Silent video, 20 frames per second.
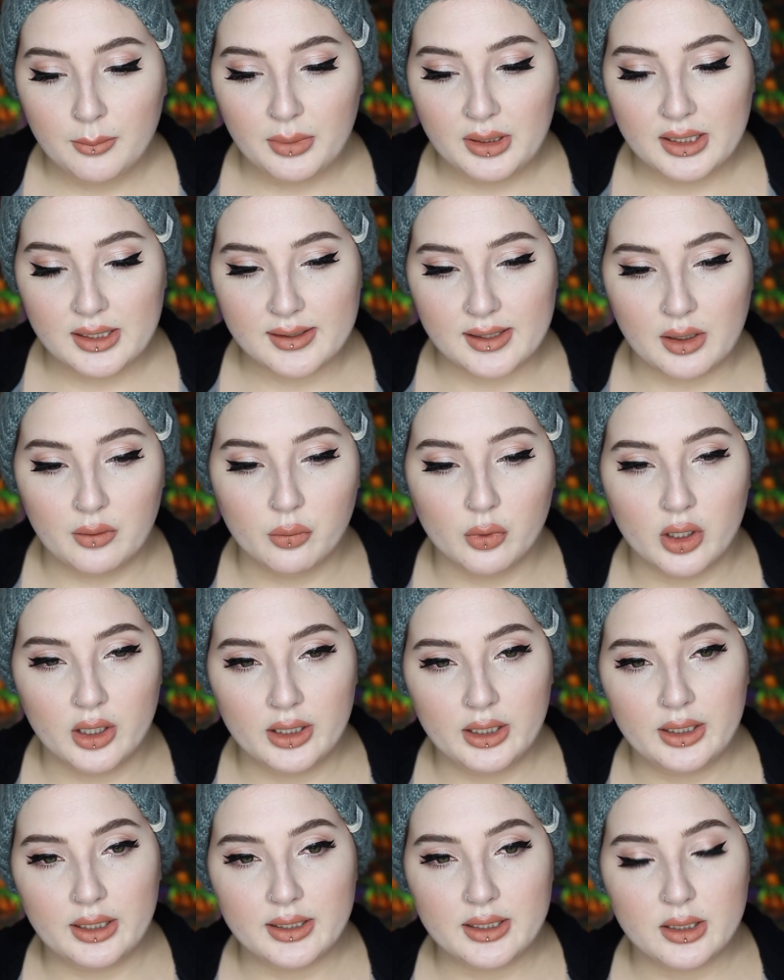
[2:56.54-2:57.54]
because I
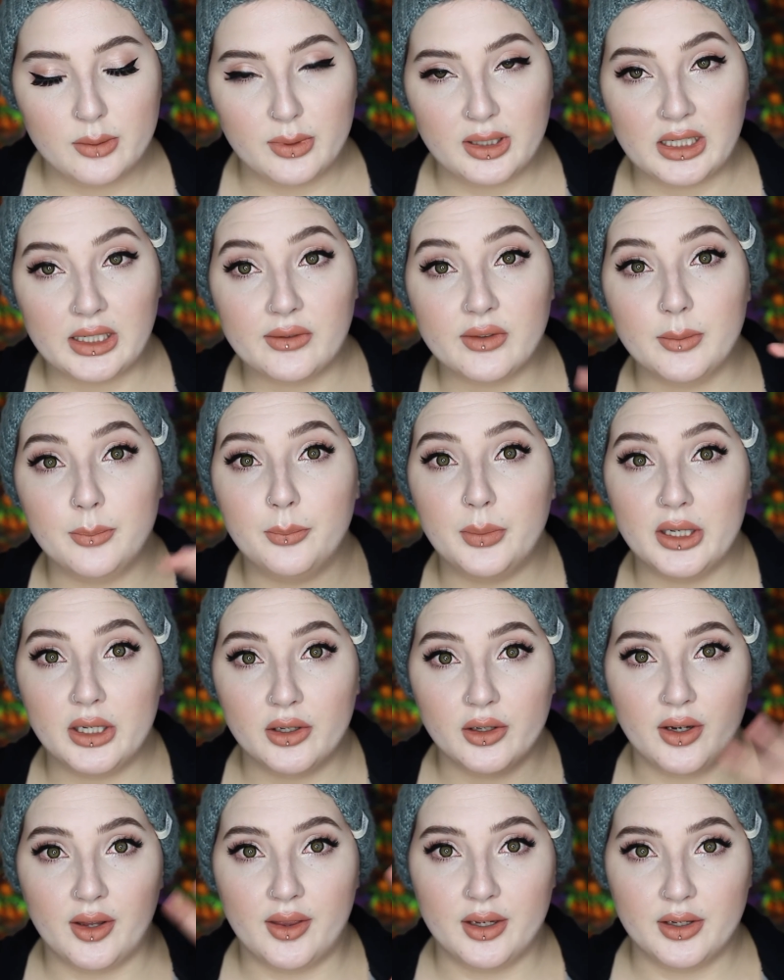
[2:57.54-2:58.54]
wanted it to be even
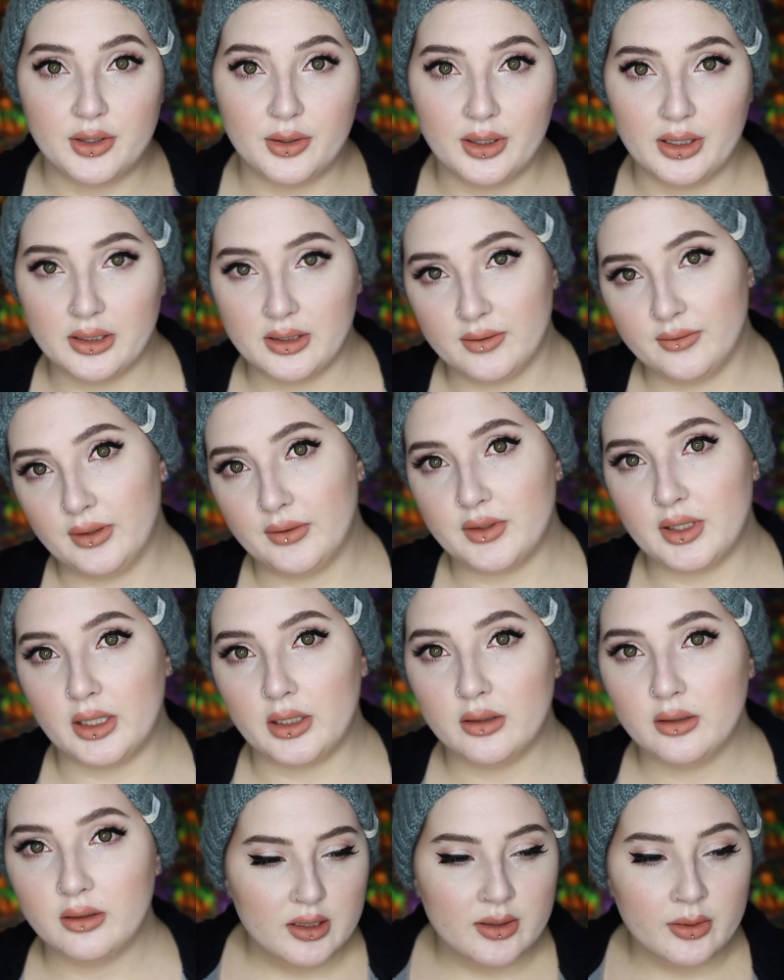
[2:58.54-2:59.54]
bigger than
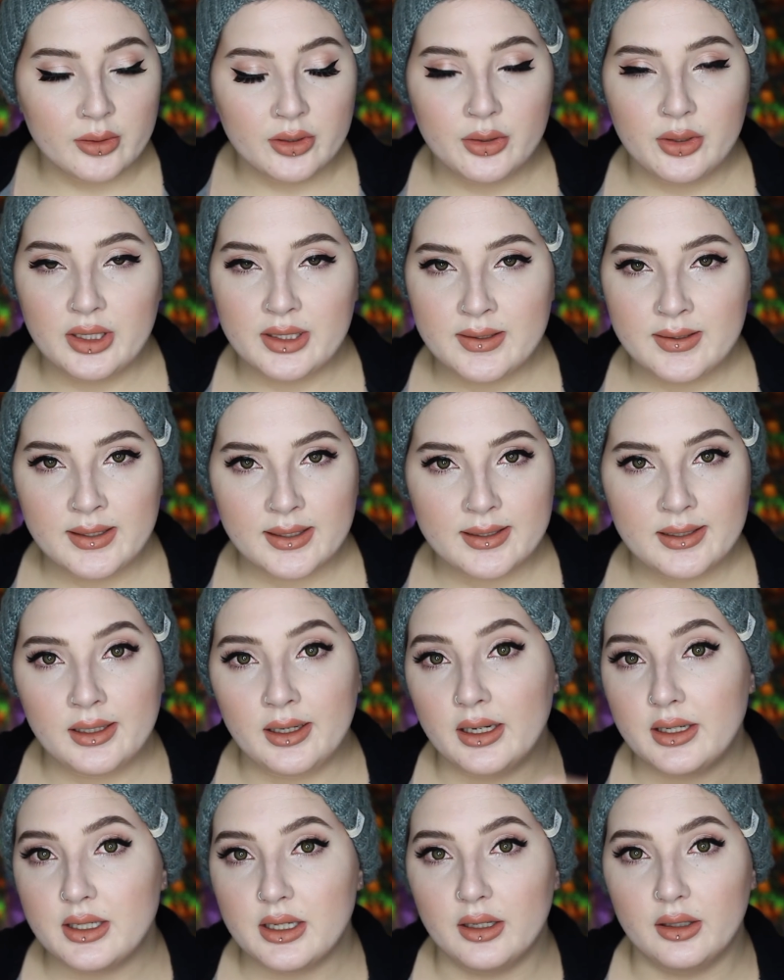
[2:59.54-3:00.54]
2015. So in
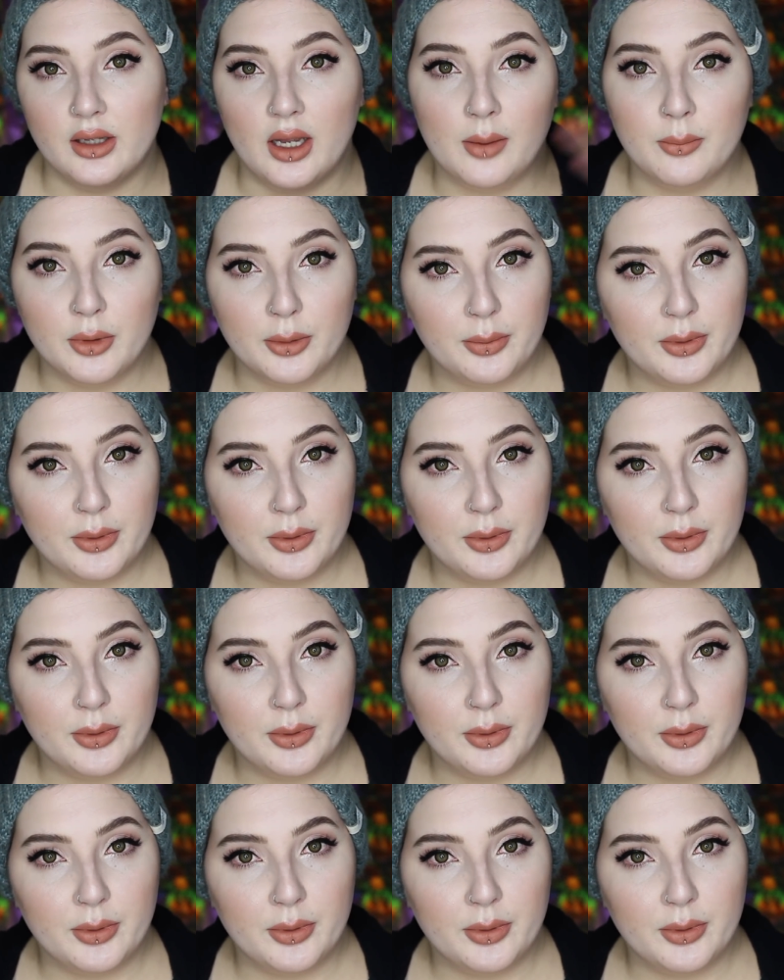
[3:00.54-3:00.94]
2016, I did a lot